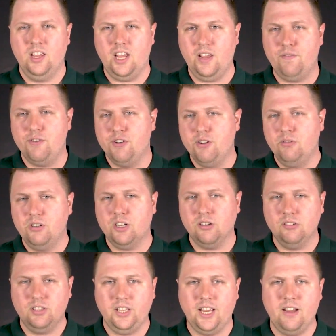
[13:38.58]
If you don't
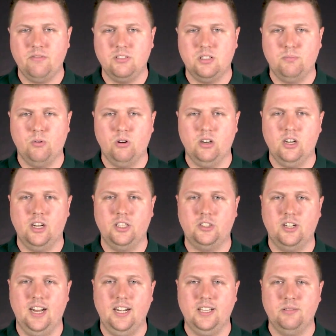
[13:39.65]
currently have a support
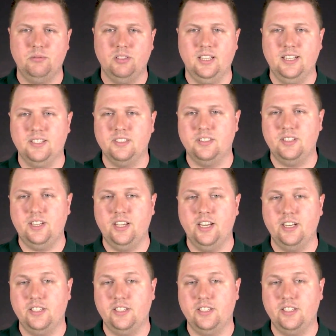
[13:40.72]
contract and would like to see